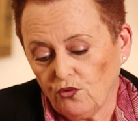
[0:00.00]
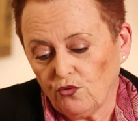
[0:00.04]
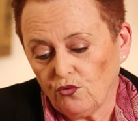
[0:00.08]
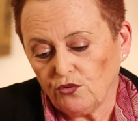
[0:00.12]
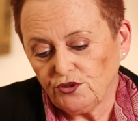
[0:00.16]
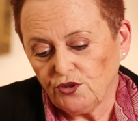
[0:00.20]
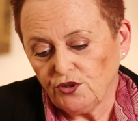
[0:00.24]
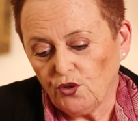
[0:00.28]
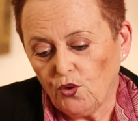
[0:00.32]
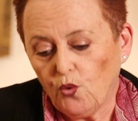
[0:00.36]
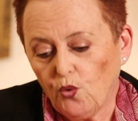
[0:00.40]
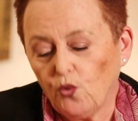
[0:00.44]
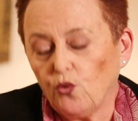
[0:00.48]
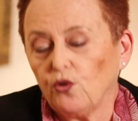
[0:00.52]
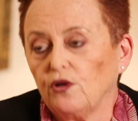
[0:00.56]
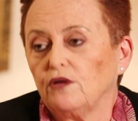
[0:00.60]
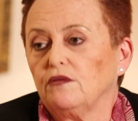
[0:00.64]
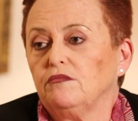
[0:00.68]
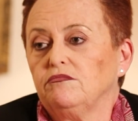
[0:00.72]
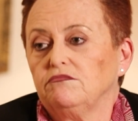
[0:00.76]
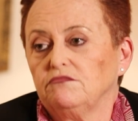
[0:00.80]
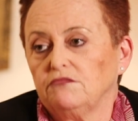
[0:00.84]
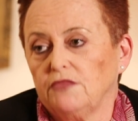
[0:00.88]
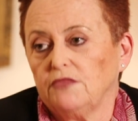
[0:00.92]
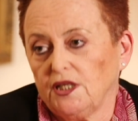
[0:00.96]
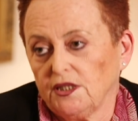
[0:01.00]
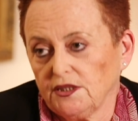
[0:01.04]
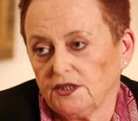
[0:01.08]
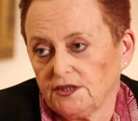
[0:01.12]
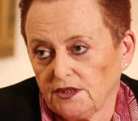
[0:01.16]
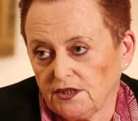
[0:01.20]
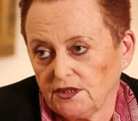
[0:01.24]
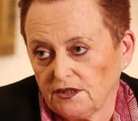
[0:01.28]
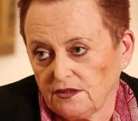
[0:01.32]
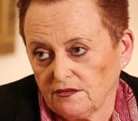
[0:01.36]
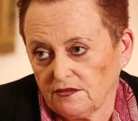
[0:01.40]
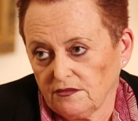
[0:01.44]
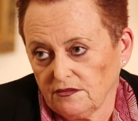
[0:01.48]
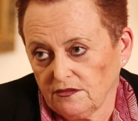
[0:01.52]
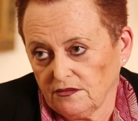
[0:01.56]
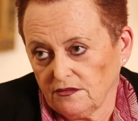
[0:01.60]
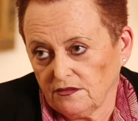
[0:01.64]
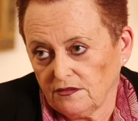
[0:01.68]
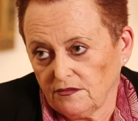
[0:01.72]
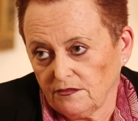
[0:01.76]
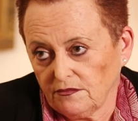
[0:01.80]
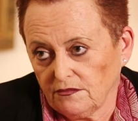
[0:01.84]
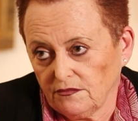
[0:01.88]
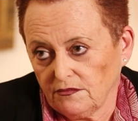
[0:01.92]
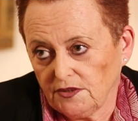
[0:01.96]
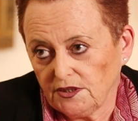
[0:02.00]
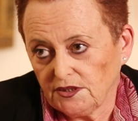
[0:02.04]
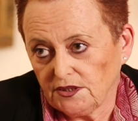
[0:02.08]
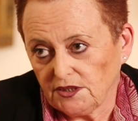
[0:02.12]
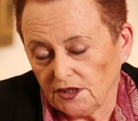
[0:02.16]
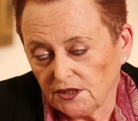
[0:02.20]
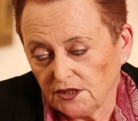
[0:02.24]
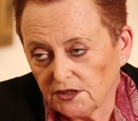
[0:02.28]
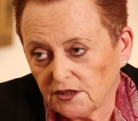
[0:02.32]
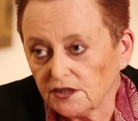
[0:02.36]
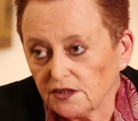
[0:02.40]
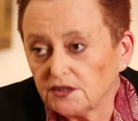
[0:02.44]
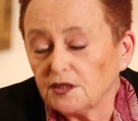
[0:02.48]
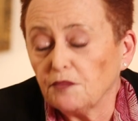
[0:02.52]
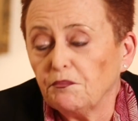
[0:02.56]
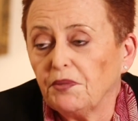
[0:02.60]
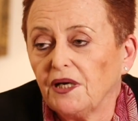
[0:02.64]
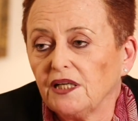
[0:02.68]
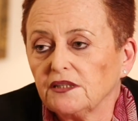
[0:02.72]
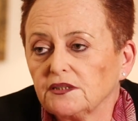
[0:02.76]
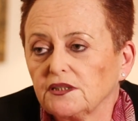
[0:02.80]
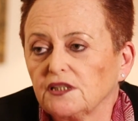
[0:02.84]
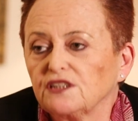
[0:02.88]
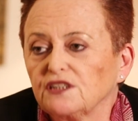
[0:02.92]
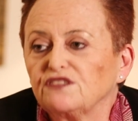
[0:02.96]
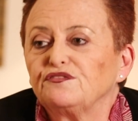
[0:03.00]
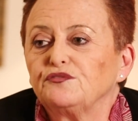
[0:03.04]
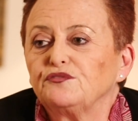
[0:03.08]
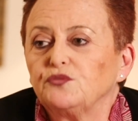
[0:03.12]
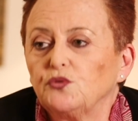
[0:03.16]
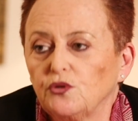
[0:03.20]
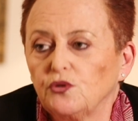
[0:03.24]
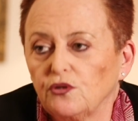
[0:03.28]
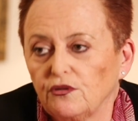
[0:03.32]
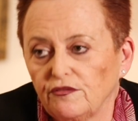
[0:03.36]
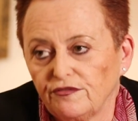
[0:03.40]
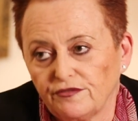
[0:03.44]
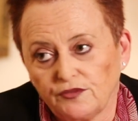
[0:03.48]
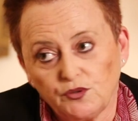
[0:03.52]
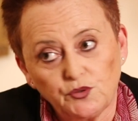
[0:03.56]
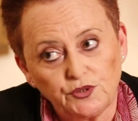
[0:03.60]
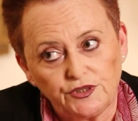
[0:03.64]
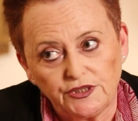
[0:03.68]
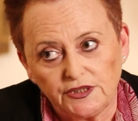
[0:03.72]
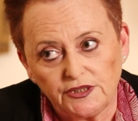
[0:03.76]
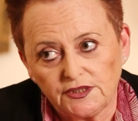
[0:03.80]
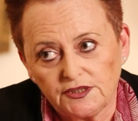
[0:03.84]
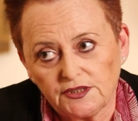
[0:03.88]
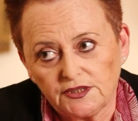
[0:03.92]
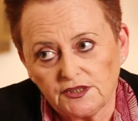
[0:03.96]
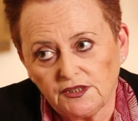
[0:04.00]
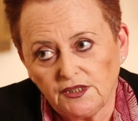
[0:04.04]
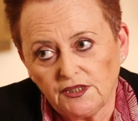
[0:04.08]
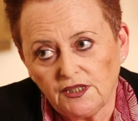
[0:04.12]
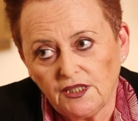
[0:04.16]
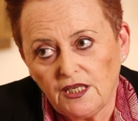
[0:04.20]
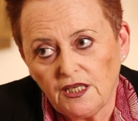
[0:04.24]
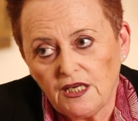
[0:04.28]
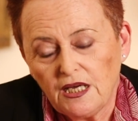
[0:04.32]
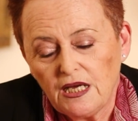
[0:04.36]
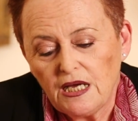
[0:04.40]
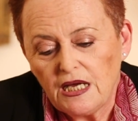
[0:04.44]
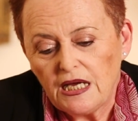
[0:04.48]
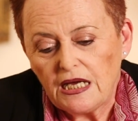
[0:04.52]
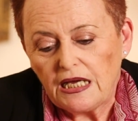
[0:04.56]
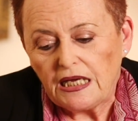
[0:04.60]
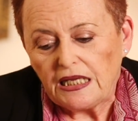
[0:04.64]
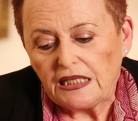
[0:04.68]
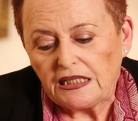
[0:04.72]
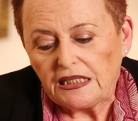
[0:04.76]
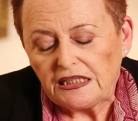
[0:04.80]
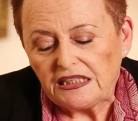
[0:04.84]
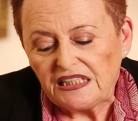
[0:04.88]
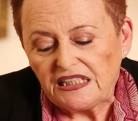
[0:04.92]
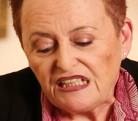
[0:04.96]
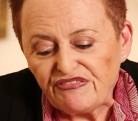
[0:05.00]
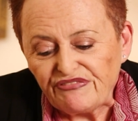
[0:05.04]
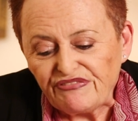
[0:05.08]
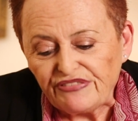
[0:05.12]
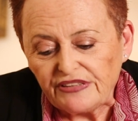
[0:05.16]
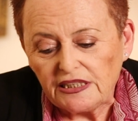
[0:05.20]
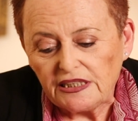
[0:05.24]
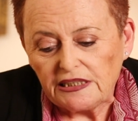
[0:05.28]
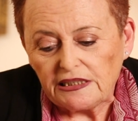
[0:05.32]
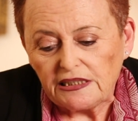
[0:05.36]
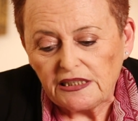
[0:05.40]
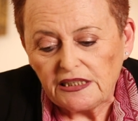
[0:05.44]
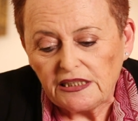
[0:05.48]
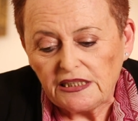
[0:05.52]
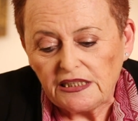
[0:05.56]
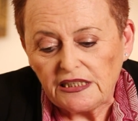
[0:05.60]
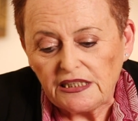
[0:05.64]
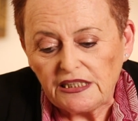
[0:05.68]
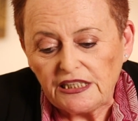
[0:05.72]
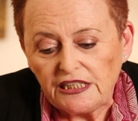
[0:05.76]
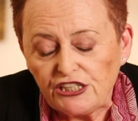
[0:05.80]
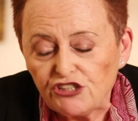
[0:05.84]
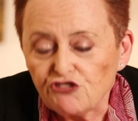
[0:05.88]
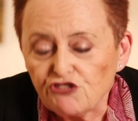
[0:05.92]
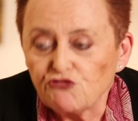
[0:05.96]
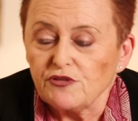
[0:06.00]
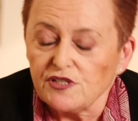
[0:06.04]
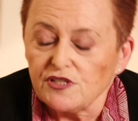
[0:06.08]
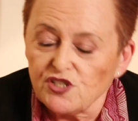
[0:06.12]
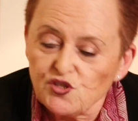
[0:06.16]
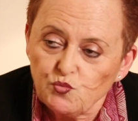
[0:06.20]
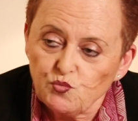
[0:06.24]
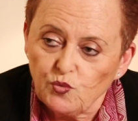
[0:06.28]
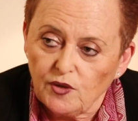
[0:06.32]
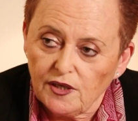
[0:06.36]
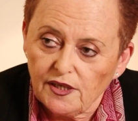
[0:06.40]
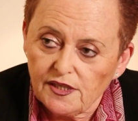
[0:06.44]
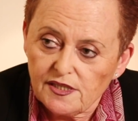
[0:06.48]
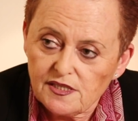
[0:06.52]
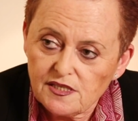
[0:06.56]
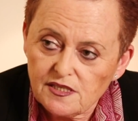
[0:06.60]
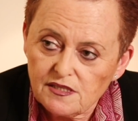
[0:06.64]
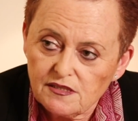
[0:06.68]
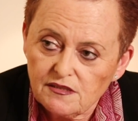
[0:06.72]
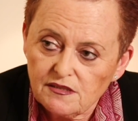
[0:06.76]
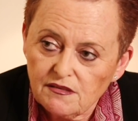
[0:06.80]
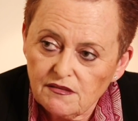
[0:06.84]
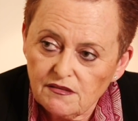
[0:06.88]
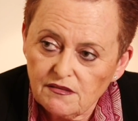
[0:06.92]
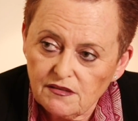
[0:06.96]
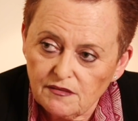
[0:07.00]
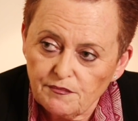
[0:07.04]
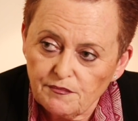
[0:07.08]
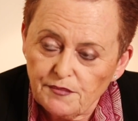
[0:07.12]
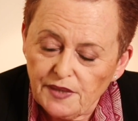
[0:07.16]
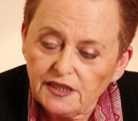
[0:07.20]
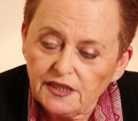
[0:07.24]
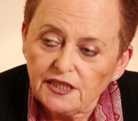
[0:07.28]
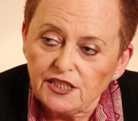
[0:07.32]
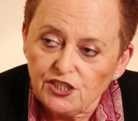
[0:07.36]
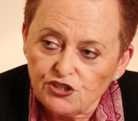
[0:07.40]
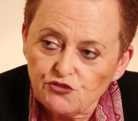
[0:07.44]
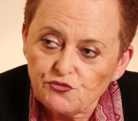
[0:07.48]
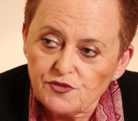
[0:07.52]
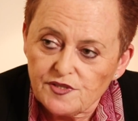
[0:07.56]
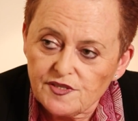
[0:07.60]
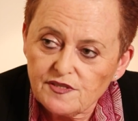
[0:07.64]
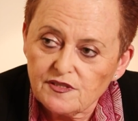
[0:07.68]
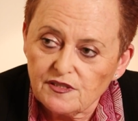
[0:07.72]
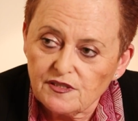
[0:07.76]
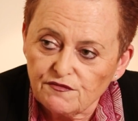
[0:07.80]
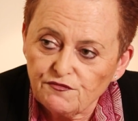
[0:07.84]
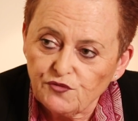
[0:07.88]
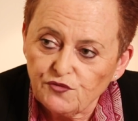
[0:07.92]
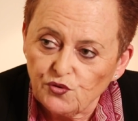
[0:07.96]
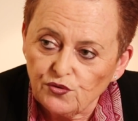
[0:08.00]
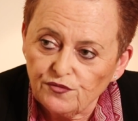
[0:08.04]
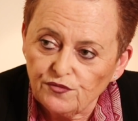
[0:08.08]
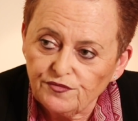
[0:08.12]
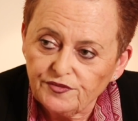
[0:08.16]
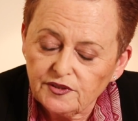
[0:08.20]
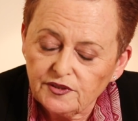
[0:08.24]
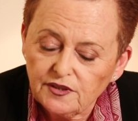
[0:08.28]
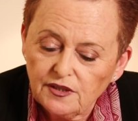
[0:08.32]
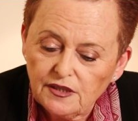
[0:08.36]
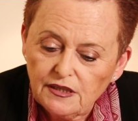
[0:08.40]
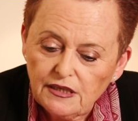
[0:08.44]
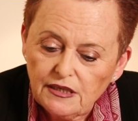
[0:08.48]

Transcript: the whole basket. It's a basket full of goodies. And definitely interest-wise, there are many interests involved.